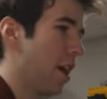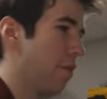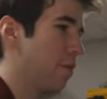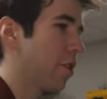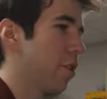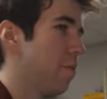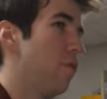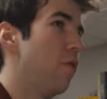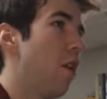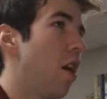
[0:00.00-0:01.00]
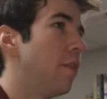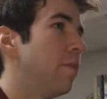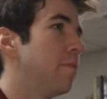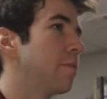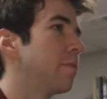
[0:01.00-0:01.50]
I think we're gonna move on.
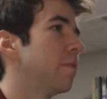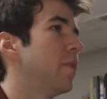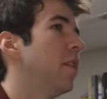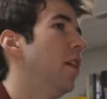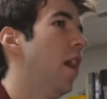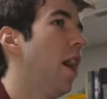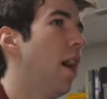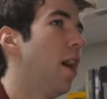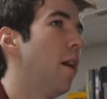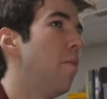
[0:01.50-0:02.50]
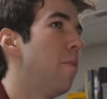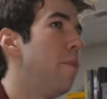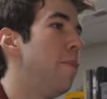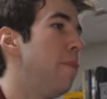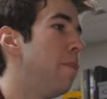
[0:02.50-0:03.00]

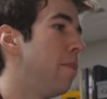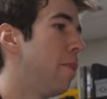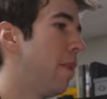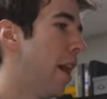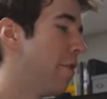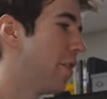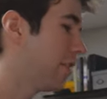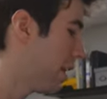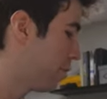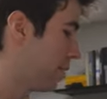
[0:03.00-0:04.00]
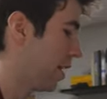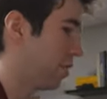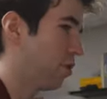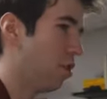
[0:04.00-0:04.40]
I think that'll be, like, the